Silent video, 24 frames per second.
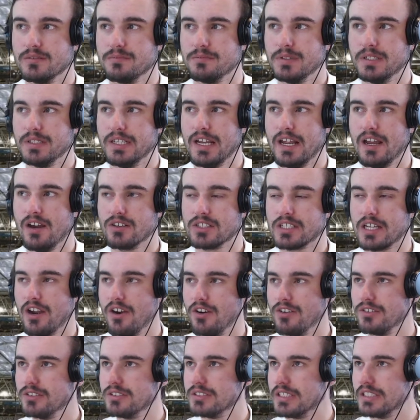Now,
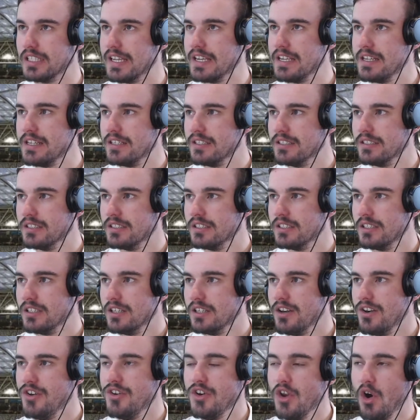currently,
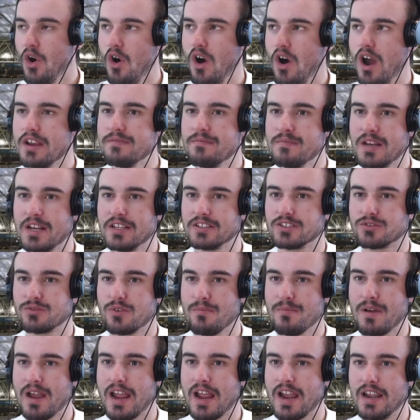9 minutes
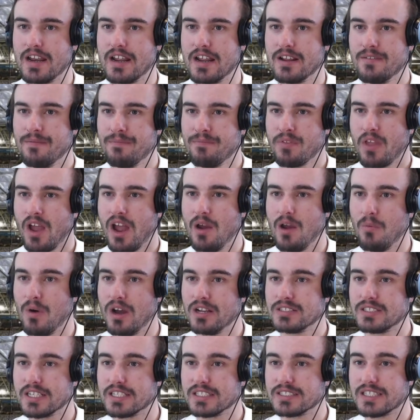remaining. I have 1
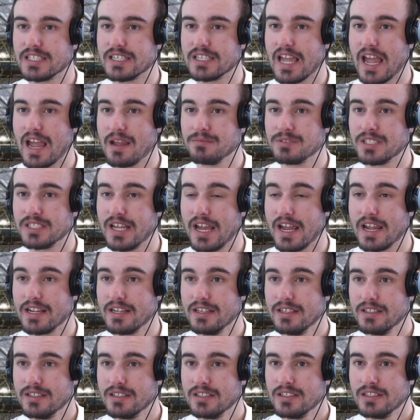tickets to the game
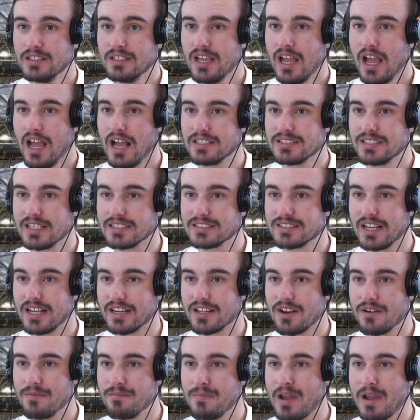today. Arsak said I
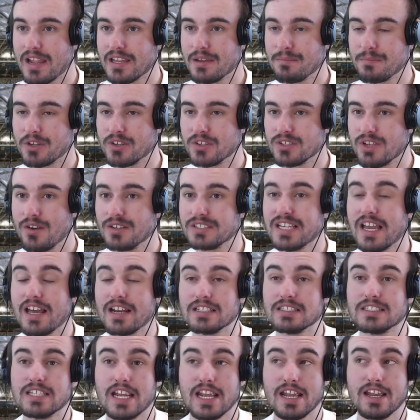couldn't make it because I was out
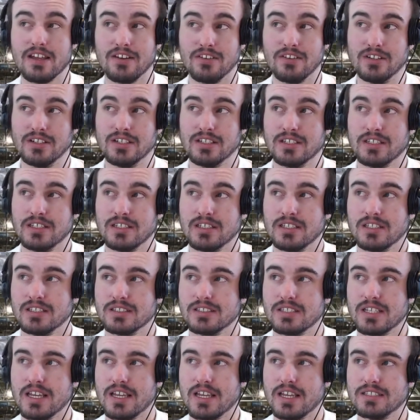of town,
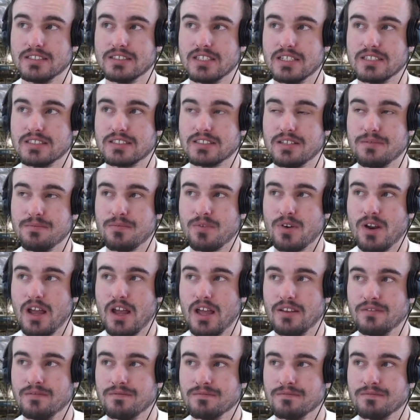says Simran.